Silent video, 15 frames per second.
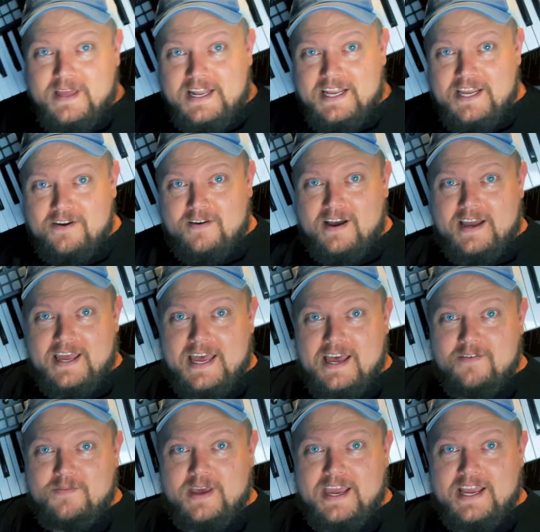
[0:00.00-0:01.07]
And here I
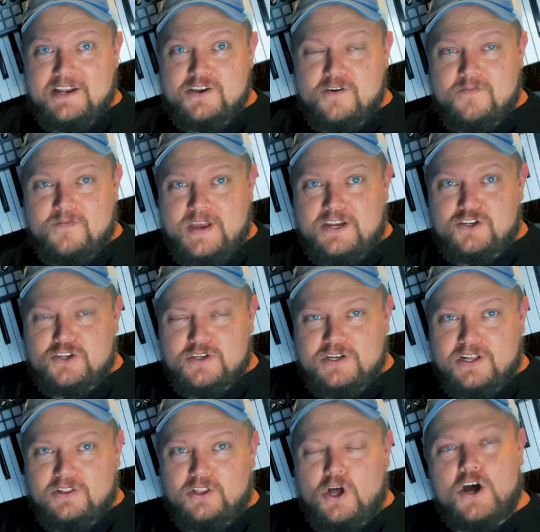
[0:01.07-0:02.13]
have a
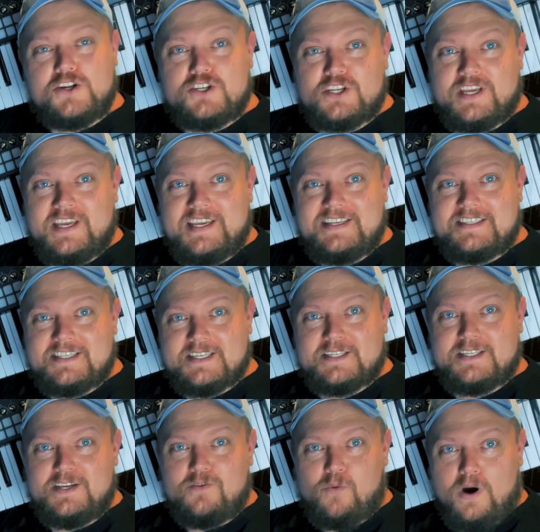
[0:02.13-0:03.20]
Novation Launchkey
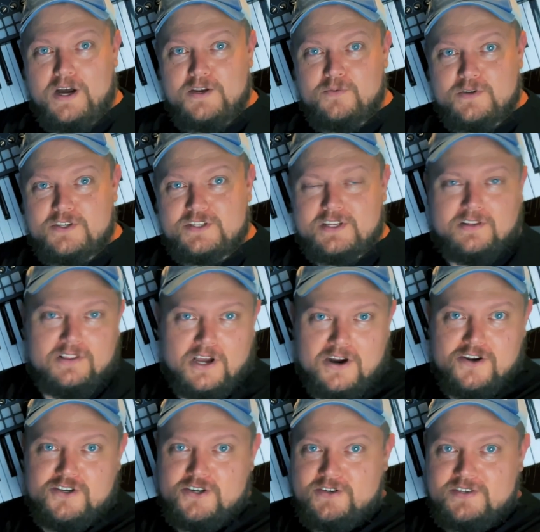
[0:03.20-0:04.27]
61, which is a
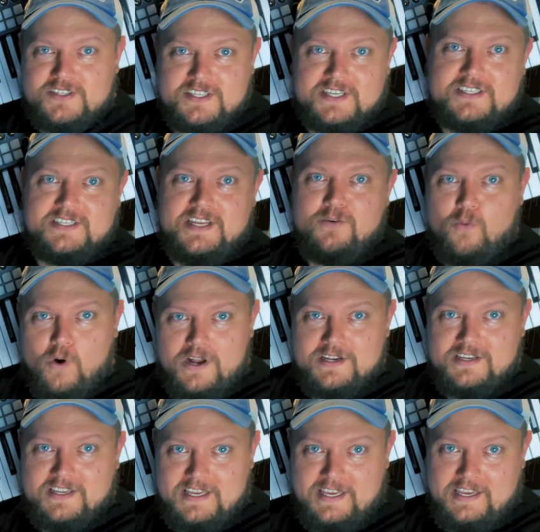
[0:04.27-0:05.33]
larger
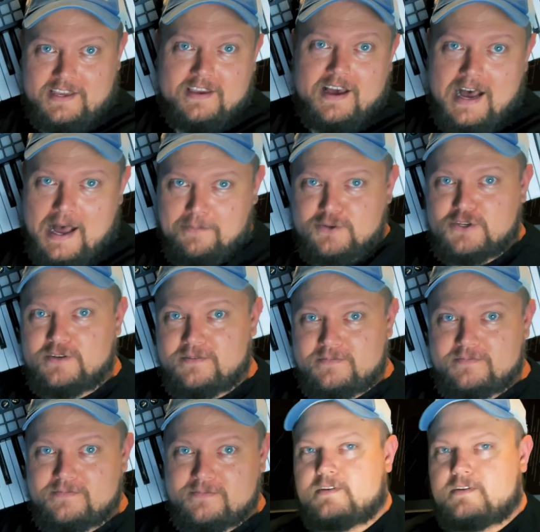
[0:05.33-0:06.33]
61 key option.